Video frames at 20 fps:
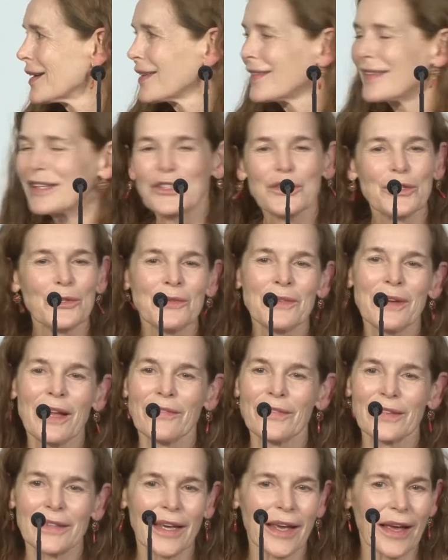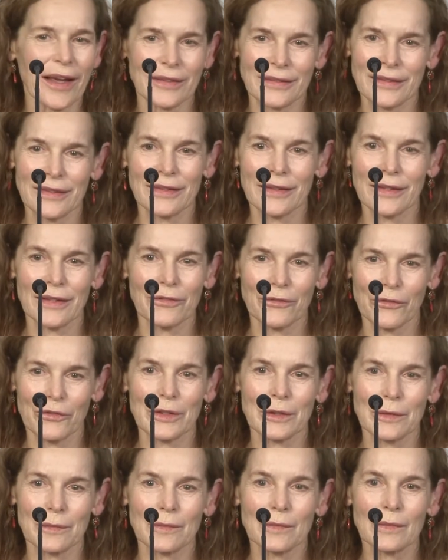that you never get in
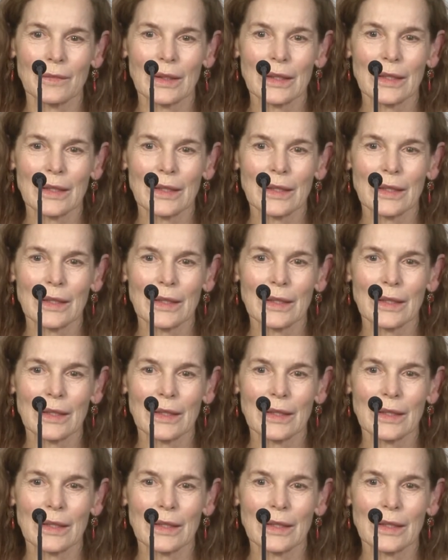film.